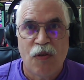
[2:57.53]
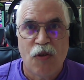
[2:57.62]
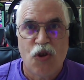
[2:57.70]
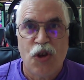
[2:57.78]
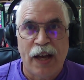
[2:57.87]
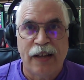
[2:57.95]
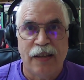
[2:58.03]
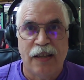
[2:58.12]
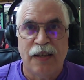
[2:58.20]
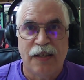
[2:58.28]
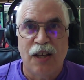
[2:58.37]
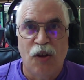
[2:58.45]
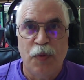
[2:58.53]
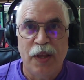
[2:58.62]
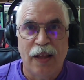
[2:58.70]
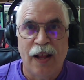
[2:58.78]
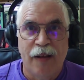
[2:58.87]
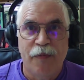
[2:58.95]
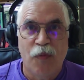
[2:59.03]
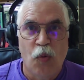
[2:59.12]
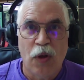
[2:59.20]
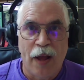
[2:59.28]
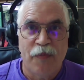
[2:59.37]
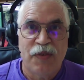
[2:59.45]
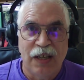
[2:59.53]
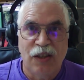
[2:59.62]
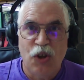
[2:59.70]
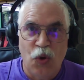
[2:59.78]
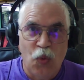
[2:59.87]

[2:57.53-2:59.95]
checked in to tell me that what I'm telling you